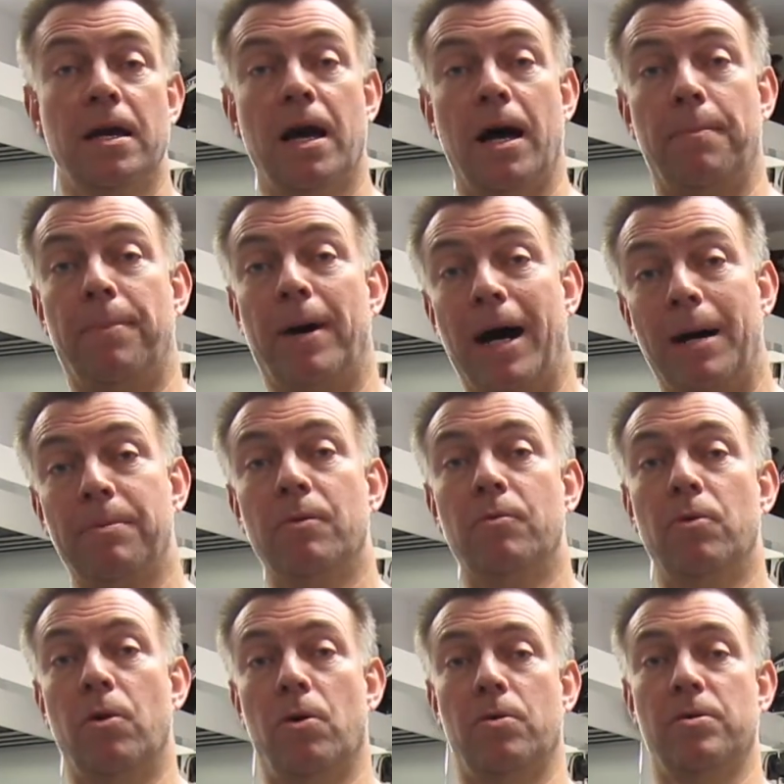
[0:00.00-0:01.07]
A barbell
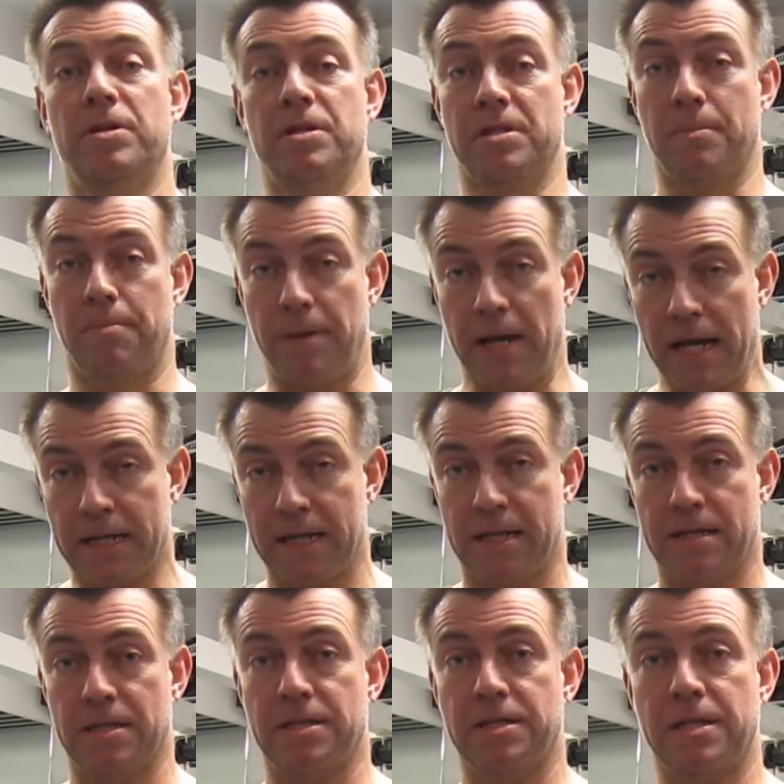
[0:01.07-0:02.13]
row is a back
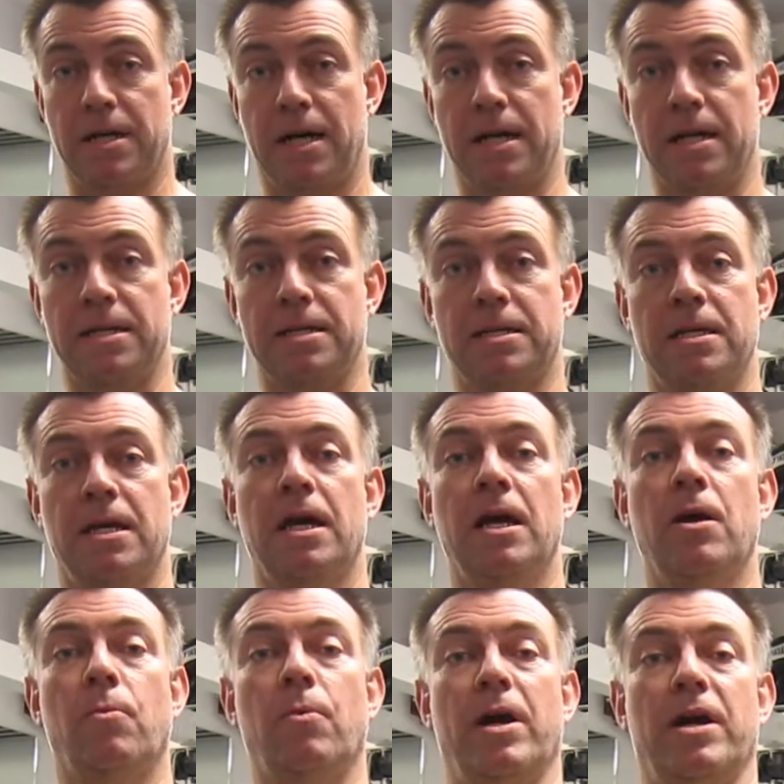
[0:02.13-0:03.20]
exercise
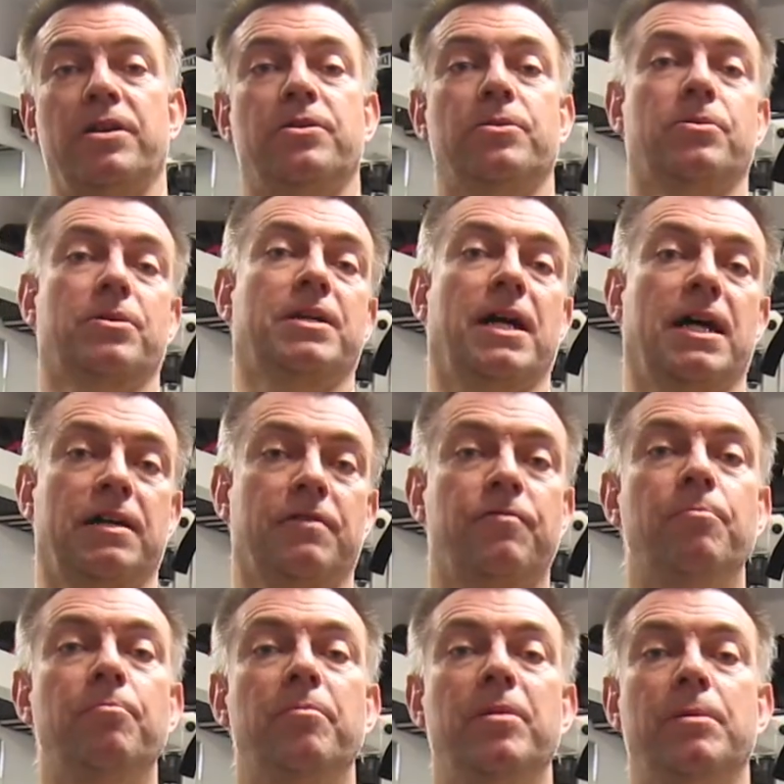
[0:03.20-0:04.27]
where you kind of
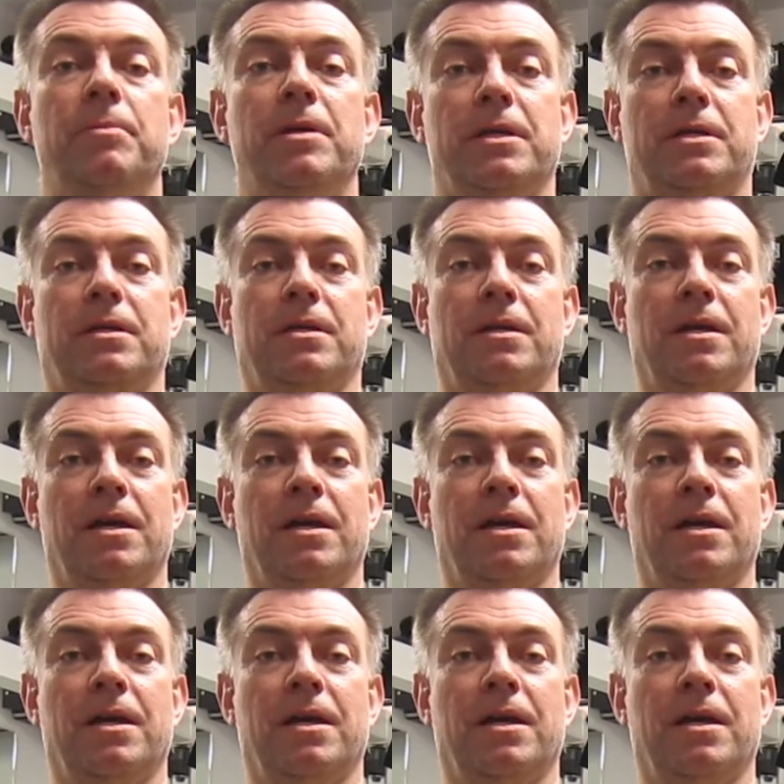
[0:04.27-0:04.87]
mimic